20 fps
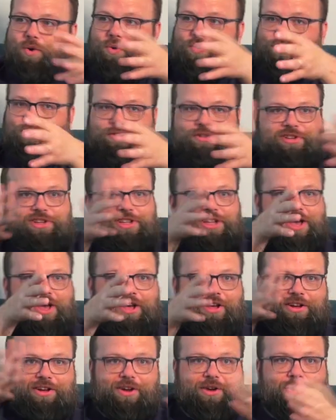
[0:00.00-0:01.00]
old,
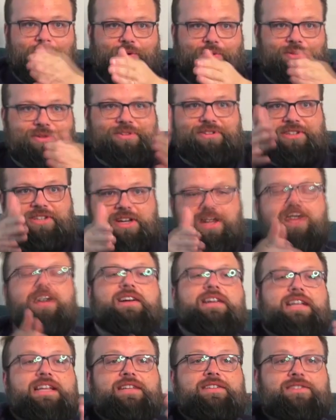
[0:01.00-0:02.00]
young, right, old, right.
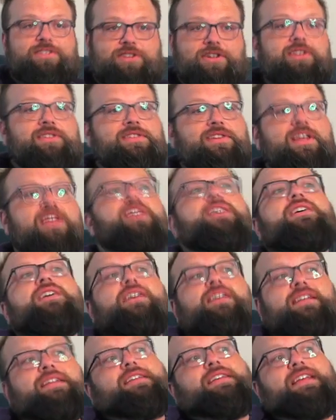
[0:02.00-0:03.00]
Young.
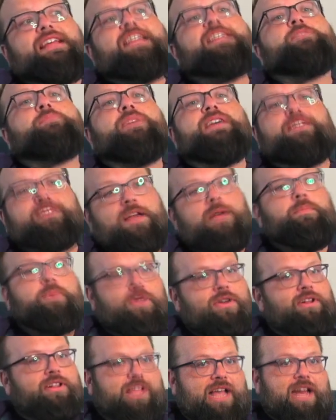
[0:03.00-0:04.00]
He's picked up
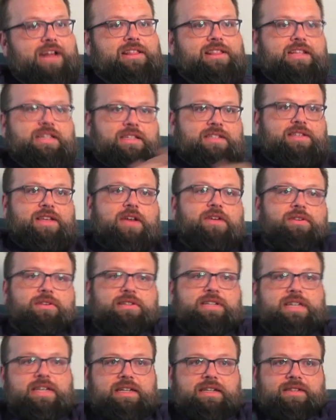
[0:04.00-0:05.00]
on a lot of these
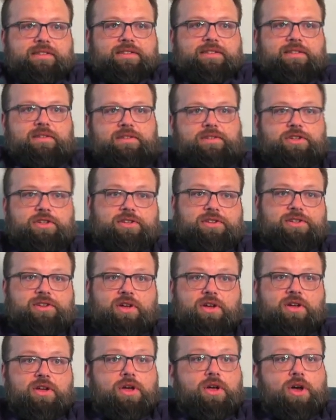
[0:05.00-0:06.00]
subtleties just
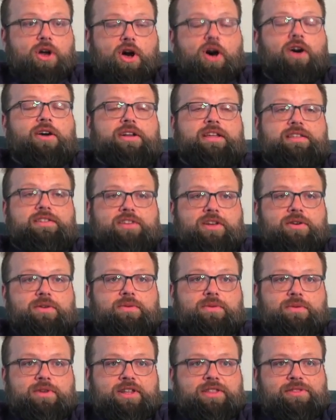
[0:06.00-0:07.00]
on his
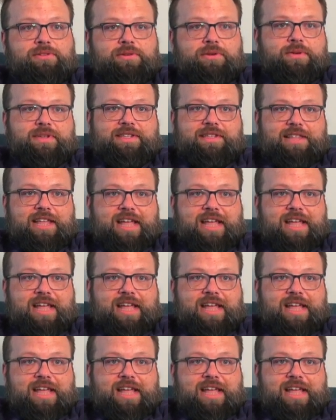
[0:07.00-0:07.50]
own and through his